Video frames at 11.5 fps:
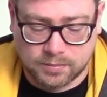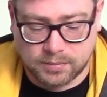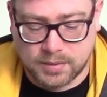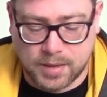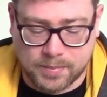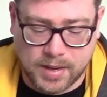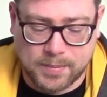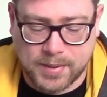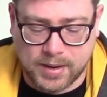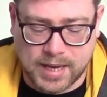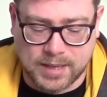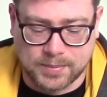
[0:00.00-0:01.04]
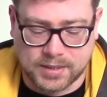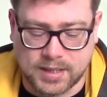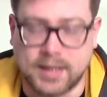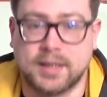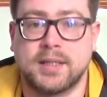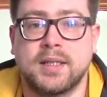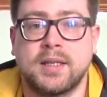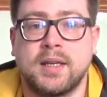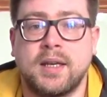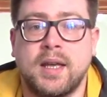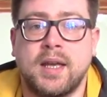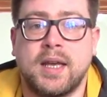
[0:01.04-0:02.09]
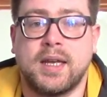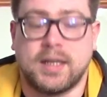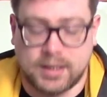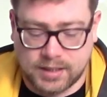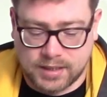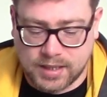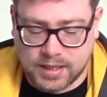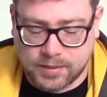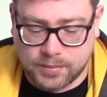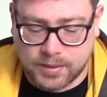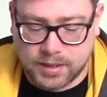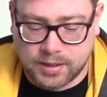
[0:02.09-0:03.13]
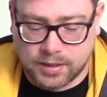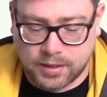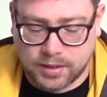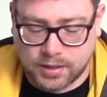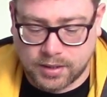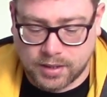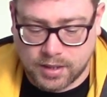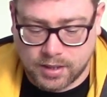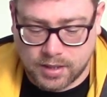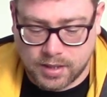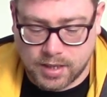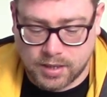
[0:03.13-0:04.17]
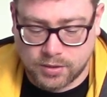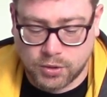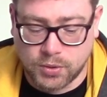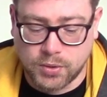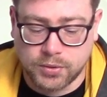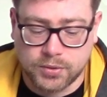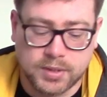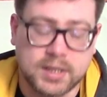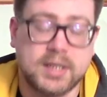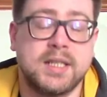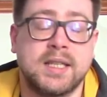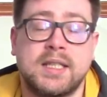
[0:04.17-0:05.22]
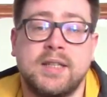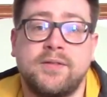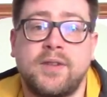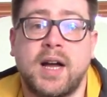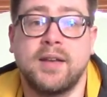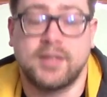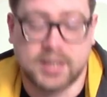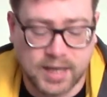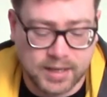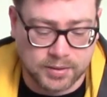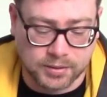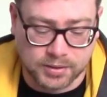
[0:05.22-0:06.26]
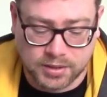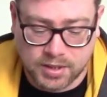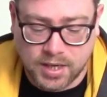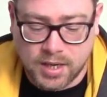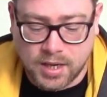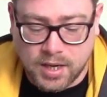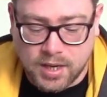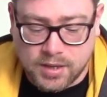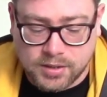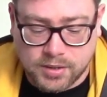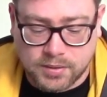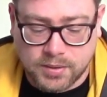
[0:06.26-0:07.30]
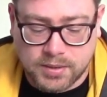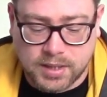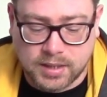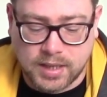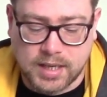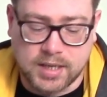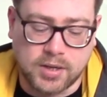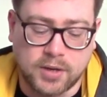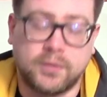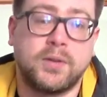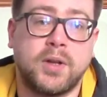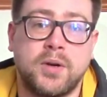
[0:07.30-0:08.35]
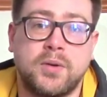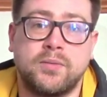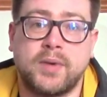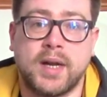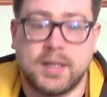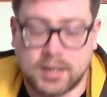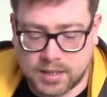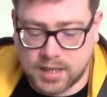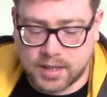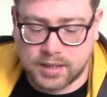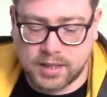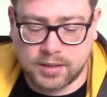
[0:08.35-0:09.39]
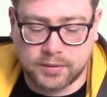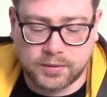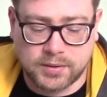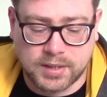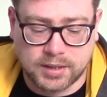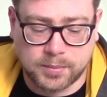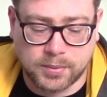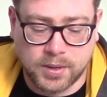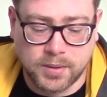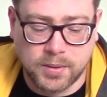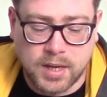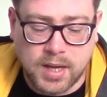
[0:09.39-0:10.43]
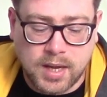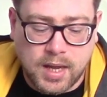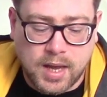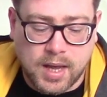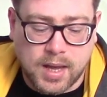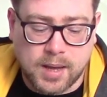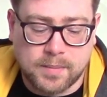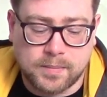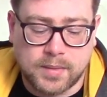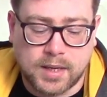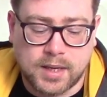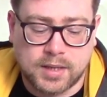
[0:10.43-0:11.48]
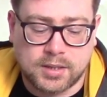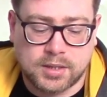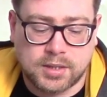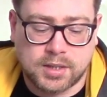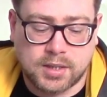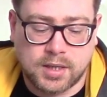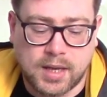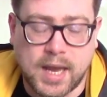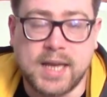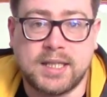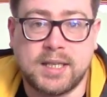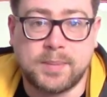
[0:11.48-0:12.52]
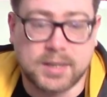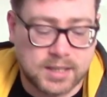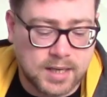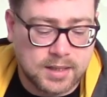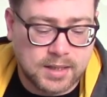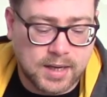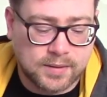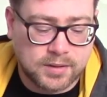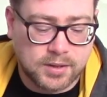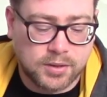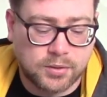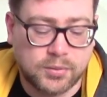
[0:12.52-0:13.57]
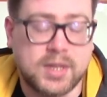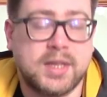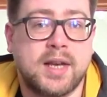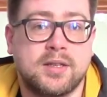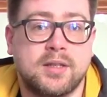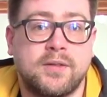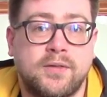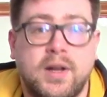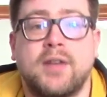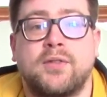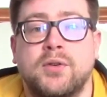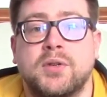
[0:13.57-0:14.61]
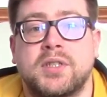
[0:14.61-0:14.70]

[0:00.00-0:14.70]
about 8% in a year with 265 cycles. So noting that Ecoflow rate, the Ecoflow Delta Pro, as 80% after 3,500